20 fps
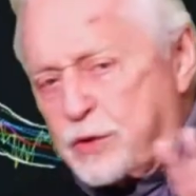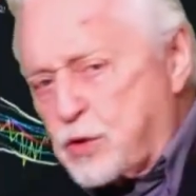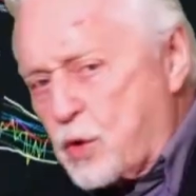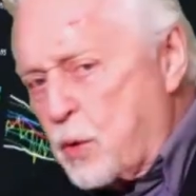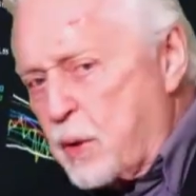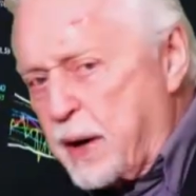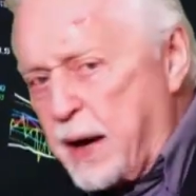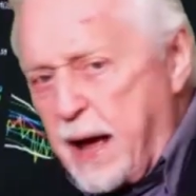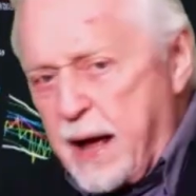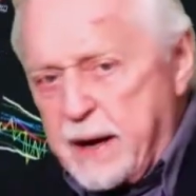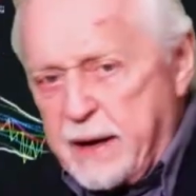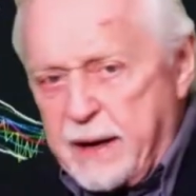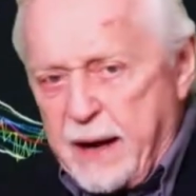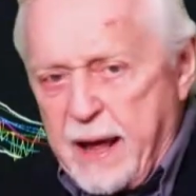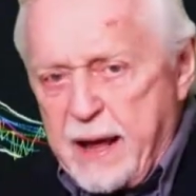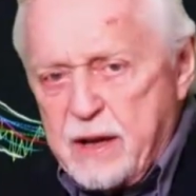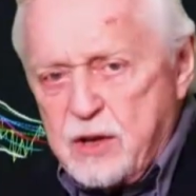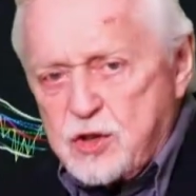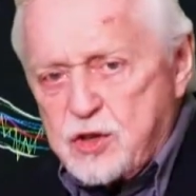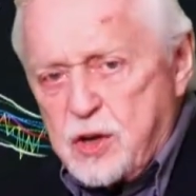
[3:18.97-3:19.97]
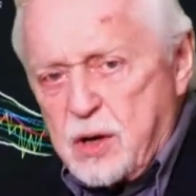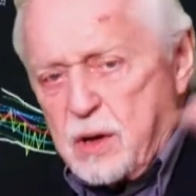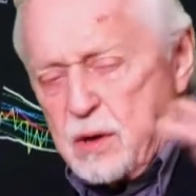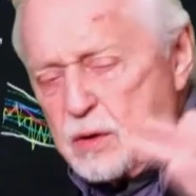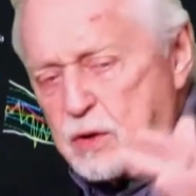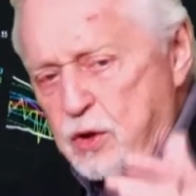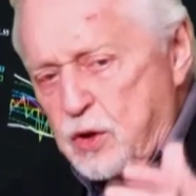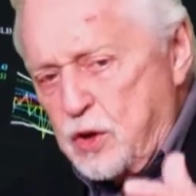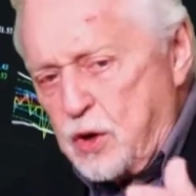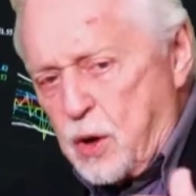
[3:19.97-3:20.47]
going on in Asia,
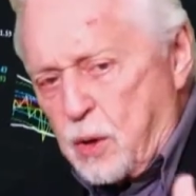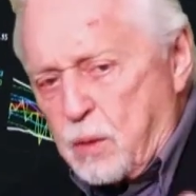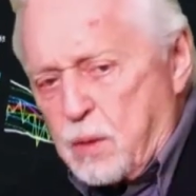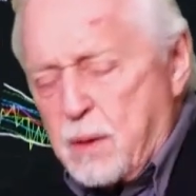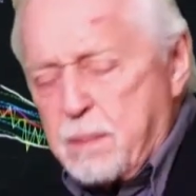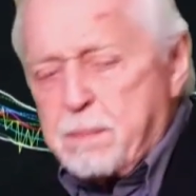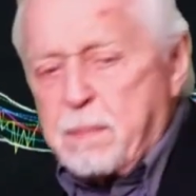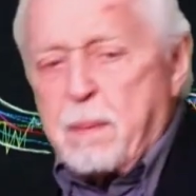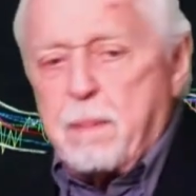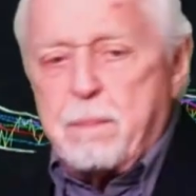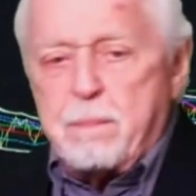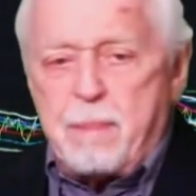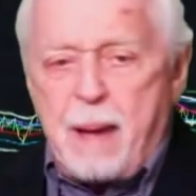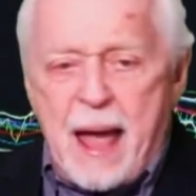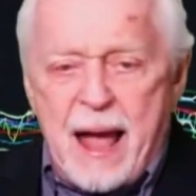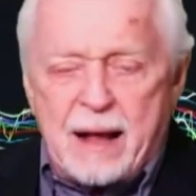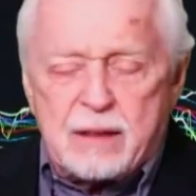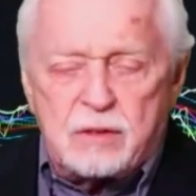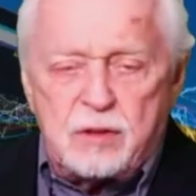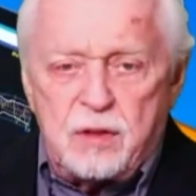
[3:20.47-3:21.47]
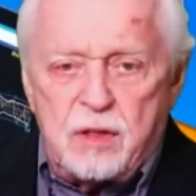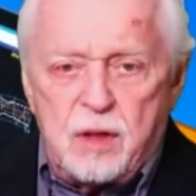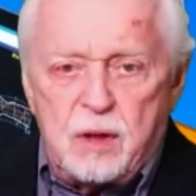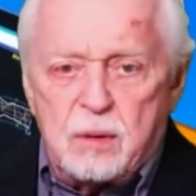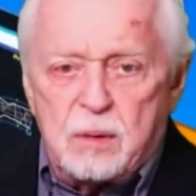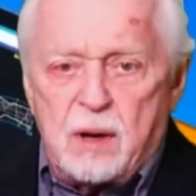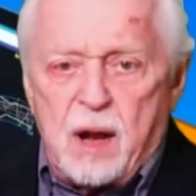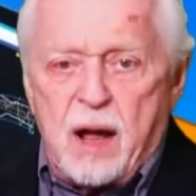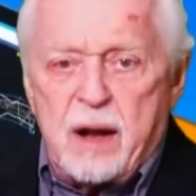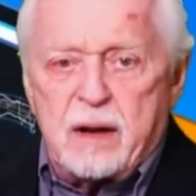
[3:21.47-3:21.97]
Europe, back to the
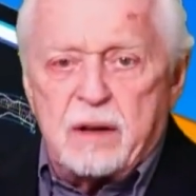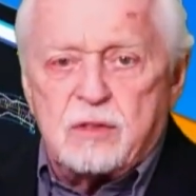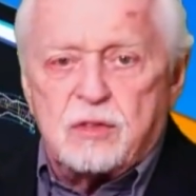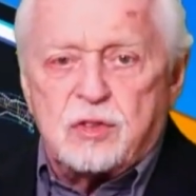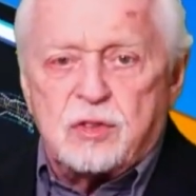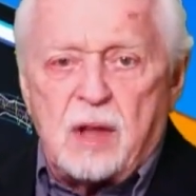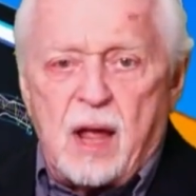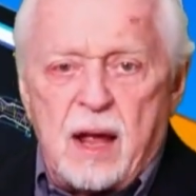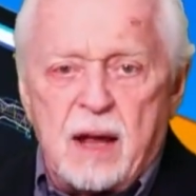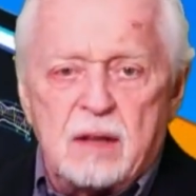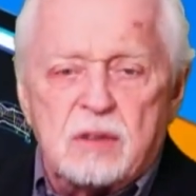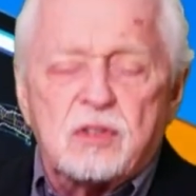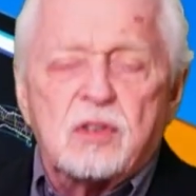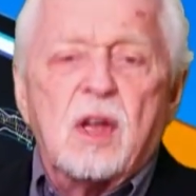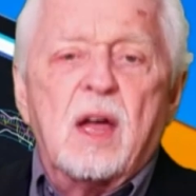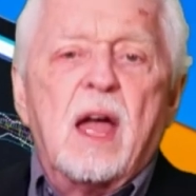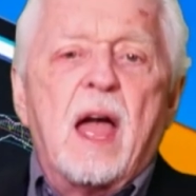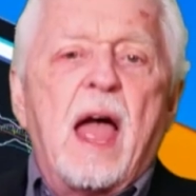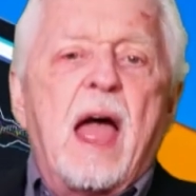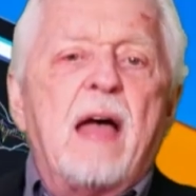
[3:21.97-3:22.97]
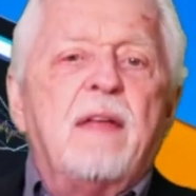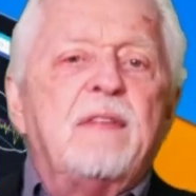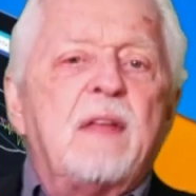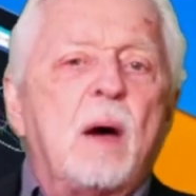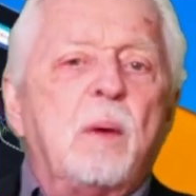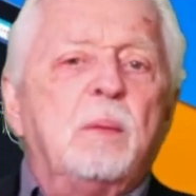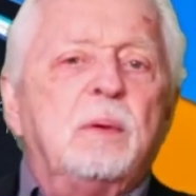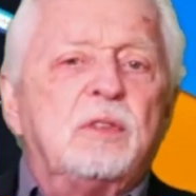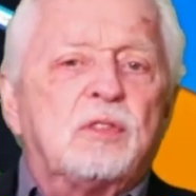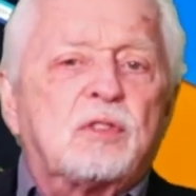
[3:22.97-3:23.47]
United States, and
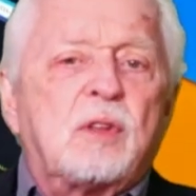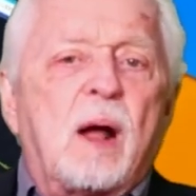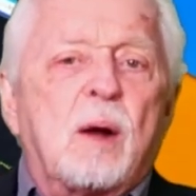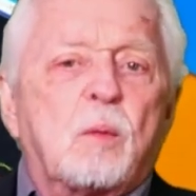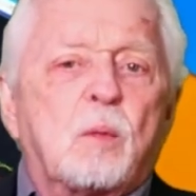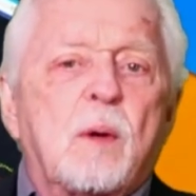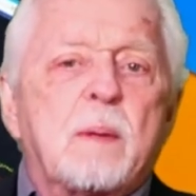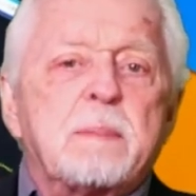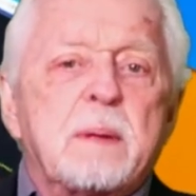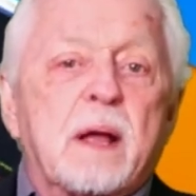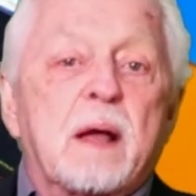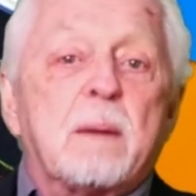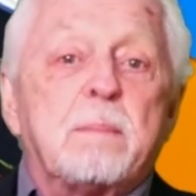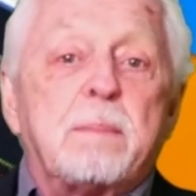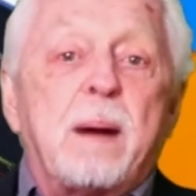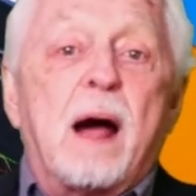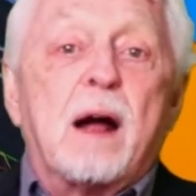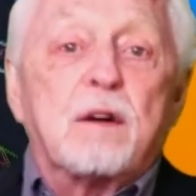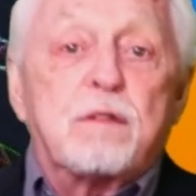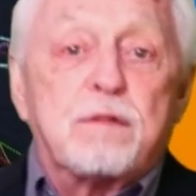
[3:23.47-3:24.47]
then we start ripping apart